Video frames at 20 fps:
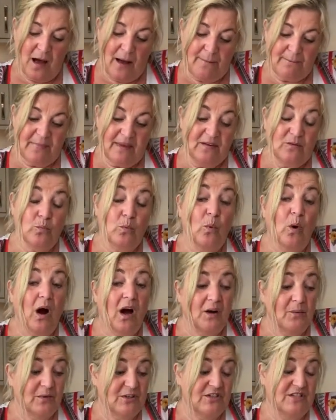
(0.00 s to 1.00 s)
There's
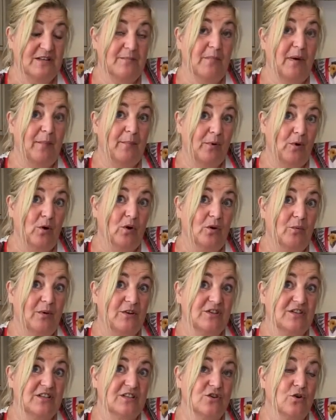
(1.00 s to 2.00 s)
one which is in my book,
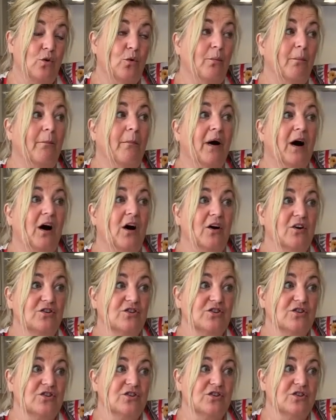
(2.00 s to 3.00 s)
which is called
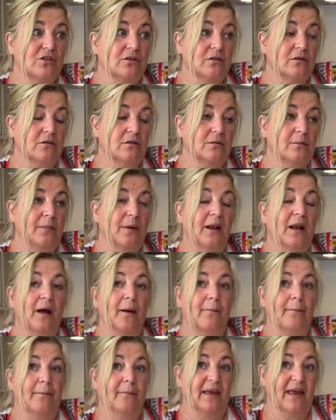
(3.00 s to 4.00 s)
March
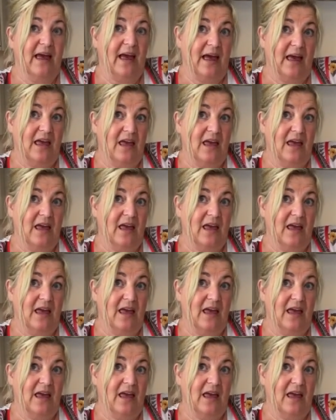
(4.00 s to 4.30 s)
Plum Cake.